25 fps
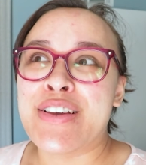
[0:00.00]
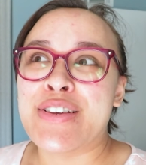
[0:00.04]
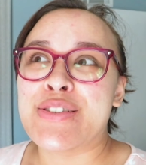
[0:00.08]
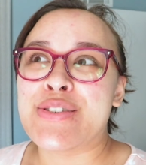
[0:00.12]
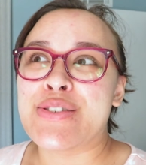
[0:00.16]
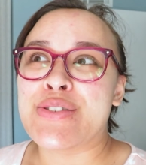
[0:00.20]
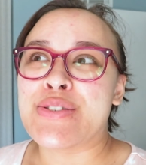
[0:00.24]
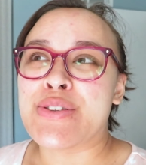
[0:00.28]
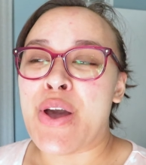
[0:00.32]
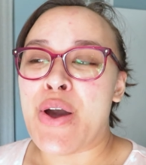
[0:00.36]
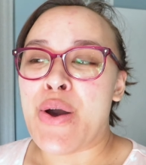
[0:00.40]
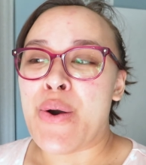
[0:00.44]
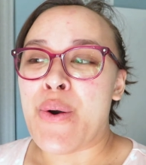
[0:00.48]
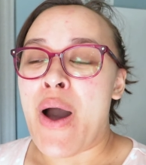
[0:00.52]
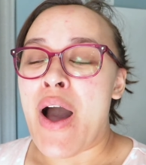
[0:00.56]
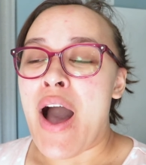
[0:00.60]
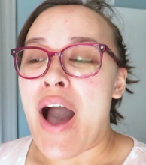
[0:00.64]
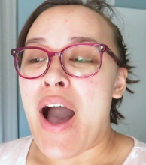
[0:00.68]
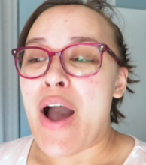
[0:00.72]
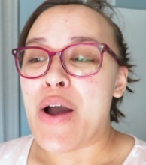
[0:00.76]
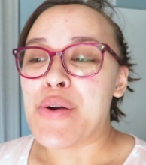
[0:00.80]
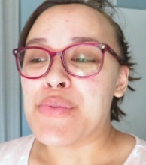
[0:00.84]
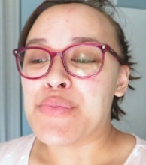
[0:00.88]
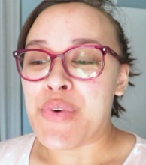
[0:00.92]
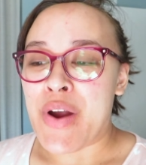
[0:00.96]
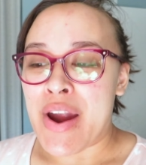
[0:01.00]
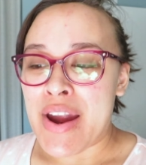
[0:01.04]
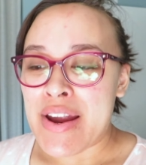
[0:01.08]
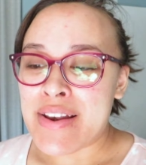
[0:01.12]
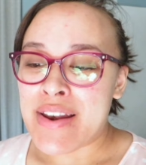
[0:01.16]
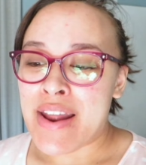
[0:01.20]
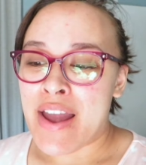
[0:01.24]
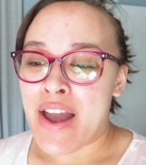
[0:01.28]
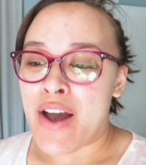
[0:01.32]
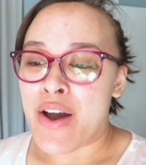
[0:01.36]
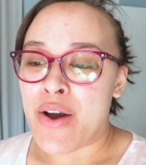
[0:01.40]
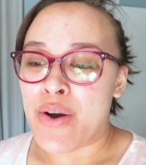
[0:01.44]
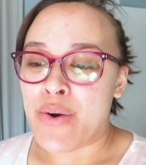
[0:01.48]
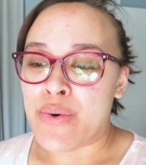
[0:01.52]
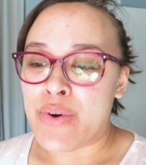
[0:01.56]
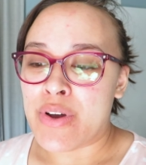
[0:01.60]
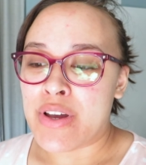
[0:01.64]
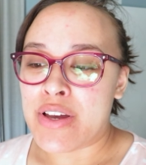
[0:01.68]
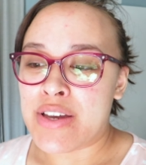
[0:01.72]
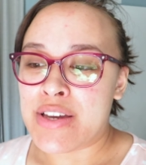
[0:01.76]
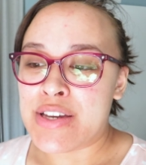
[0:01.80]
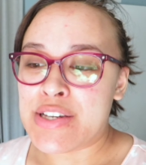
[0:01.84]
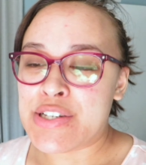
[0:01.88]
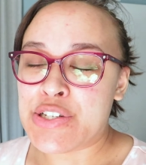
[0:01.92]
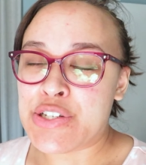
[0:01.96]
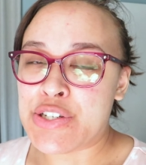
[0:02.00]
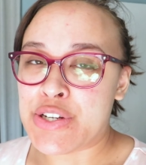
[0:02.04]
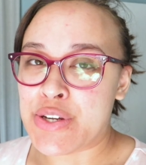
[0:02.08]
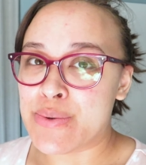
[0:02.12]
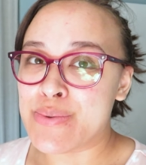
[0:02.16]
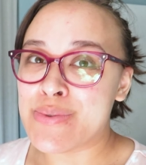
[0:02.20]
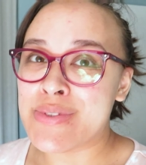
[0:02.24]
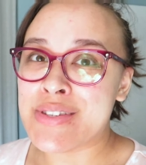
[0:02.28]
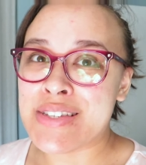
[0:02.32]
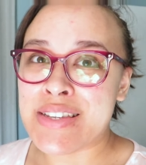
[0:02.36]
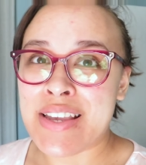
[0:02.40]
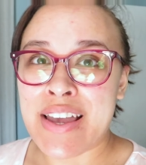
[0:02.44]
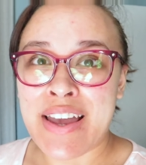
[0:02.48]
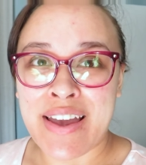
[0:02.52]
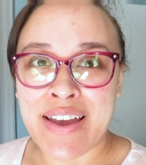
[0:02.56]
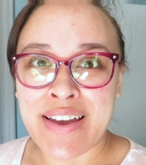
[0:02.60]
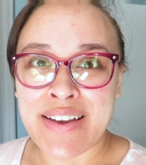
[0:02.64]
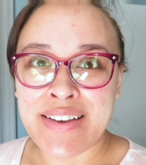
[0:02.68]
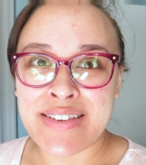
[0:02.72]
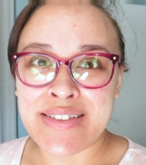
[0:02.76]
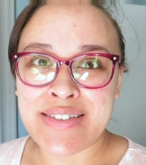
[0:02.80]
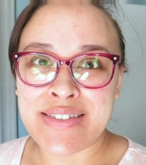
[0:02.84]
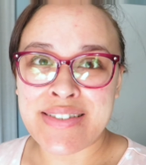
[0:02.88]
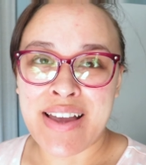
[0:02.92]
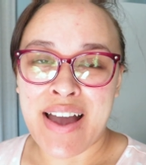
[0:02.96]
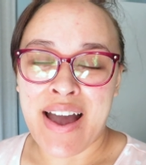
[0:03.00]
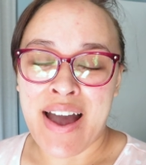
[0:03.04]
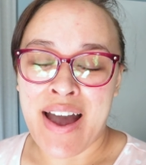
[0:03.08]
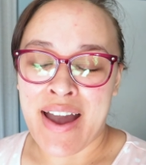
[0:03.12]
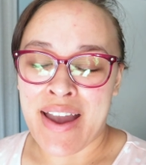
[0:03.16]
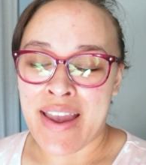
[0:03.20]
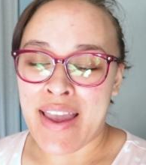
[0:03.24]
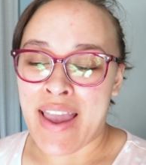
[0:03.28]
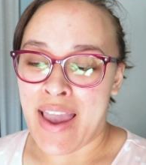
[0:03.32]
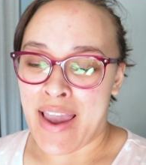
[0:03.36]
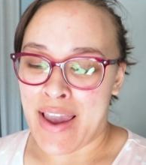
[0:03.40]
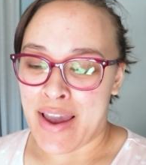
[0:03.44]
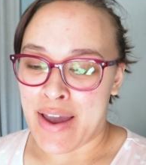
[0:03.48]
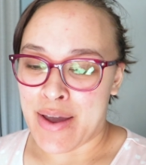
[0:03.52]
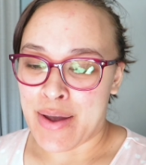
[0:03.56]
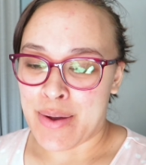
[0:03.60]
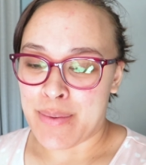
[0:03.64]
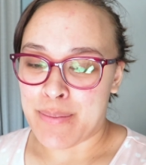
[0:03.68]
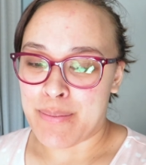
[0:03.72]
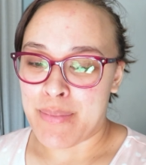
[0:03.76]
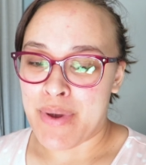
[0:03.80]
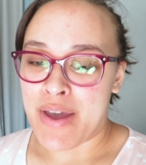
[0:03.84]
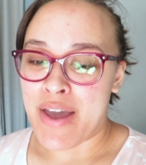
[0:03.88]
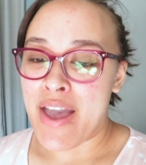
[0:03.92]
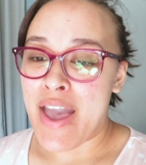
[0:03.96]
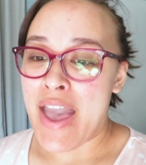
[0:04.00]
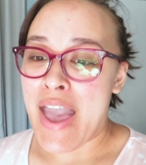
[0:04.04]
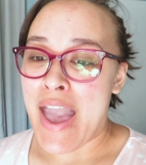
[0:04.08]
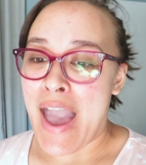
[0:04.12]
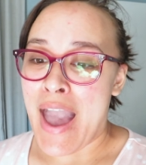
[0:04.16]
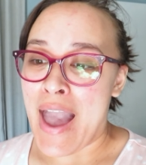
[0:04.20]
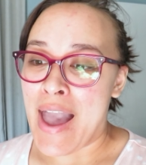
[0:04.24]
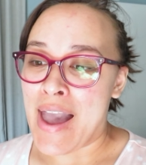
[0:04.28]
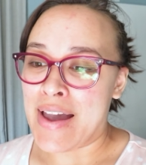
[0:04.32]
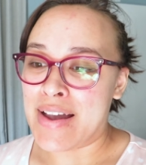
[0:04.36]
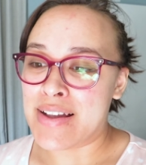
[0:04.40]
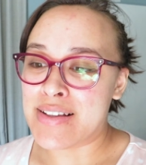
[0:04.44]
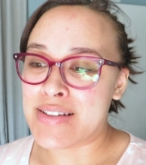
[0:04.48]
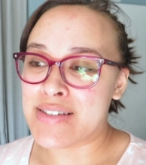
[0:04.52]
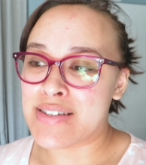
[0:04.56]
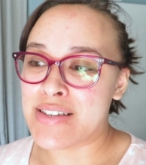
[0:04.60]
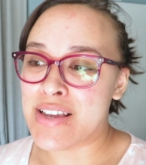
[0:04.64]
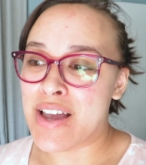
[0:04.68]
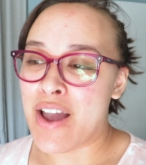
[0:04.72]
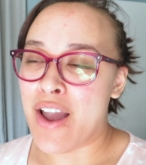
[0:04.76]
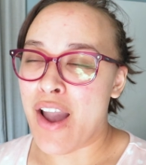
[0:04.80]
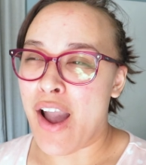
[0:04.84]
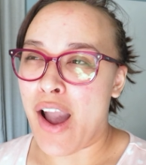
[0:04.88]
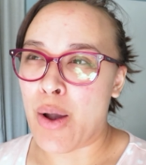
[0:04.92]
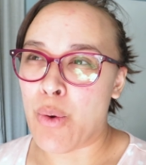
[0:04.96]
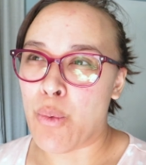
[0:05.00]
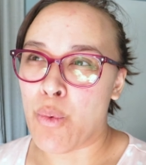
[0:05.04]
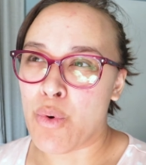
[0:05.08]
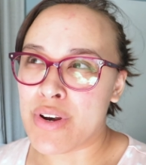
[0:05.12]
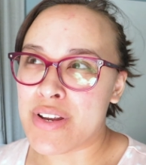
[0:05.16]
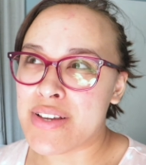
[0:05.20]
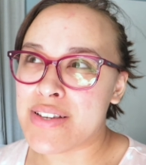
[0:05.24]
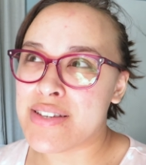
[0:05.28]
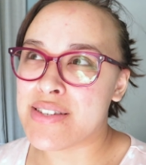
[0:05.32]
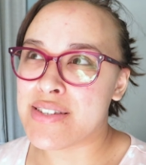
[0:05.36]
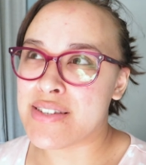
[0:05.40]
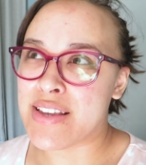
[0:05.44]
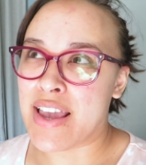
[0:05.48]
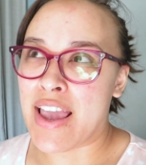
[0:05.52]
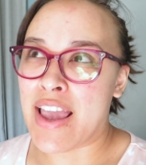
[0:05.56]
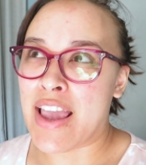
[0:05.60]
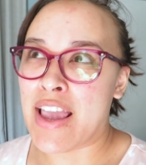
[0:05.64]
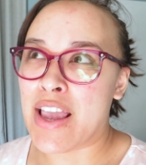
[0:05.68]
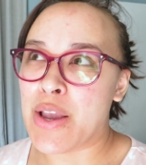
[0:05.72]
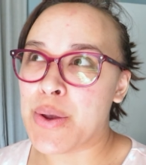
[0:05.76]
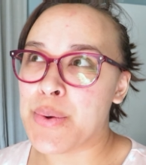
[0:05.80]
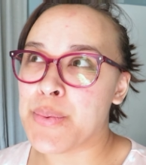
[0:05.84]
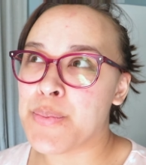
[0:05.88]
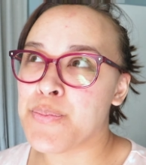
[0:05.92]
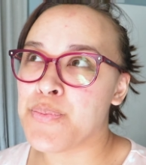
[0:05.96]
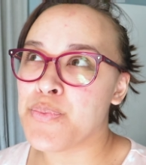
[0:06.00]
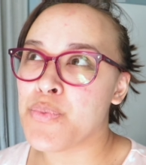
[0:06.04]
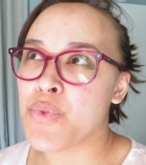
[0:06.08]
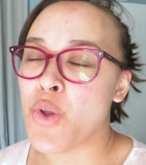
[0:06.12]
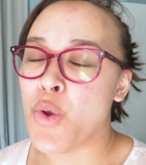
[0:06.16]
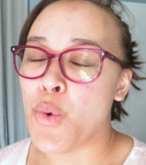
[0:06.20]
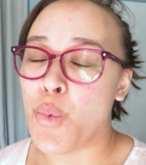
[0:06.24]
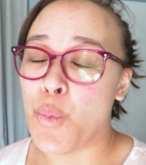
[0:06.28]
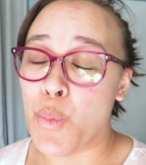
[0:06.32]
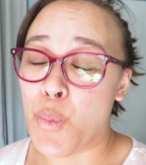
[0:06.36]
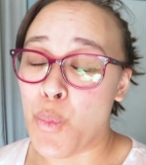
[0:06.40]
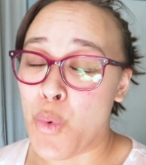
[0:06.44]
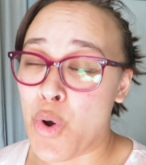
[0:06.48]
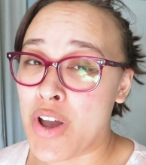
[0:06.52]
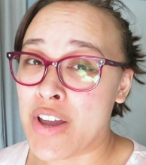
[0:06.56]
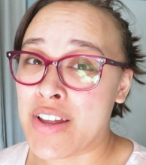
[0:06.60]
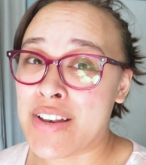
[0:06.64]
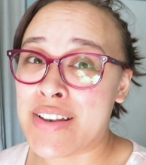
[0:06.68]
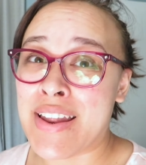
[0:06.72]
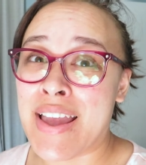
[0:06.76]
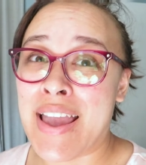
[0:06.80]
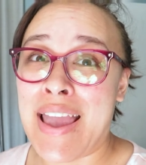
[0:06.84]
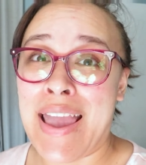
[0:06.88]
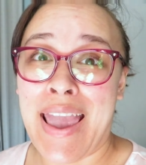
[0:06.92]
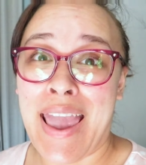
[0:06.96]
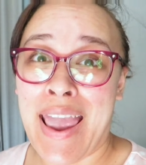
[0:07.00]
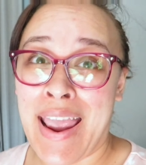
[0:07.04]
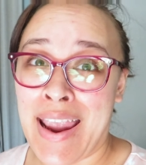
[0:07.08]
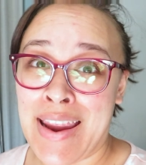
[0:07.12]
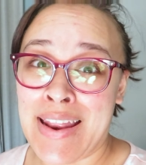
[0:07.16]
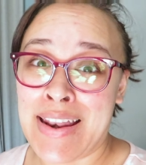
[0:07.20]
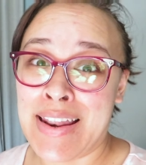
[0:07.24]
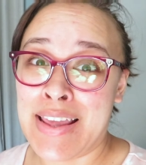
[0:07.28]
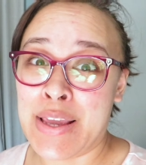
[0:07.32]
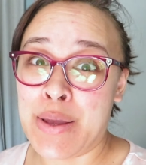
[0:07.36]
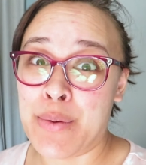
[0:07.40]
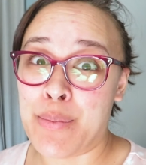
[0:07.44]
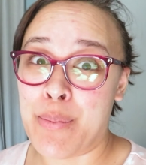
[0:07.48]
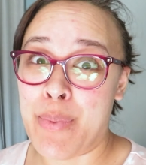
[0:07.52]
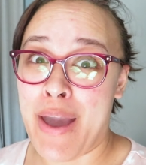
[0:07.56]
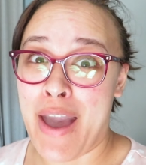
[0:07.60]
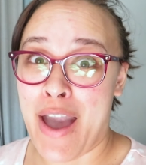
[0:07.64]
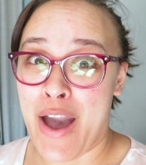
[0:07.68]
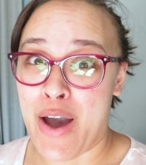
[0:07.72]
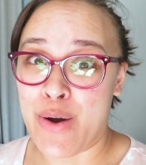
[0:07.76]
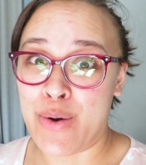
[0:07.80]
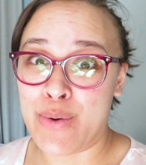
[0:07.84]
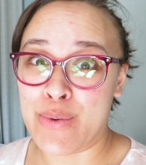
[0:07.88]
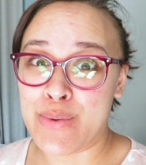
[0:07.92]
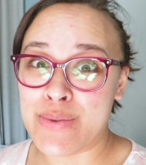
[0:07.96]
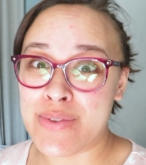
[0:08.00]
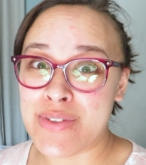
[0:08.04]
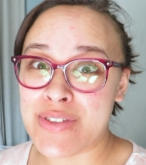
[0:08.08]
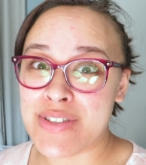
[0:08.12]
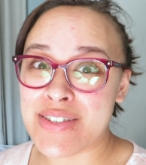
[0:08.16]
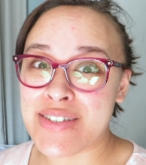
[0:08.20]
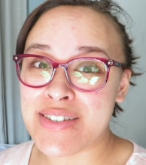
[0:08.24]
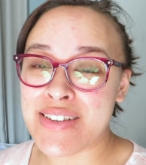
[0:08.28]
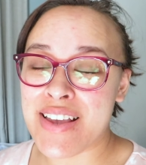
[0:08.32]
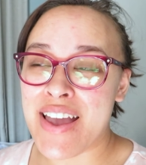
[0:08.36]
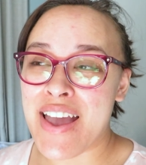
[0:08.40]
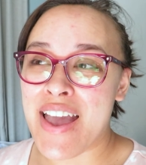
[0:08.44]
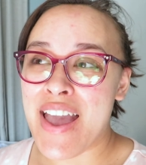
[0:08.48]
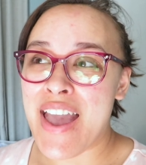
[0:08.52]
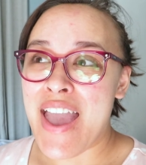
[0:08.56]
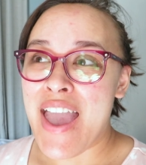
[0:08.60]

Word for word: So right now, June 6th, I am at, I want to say, 180 pounds,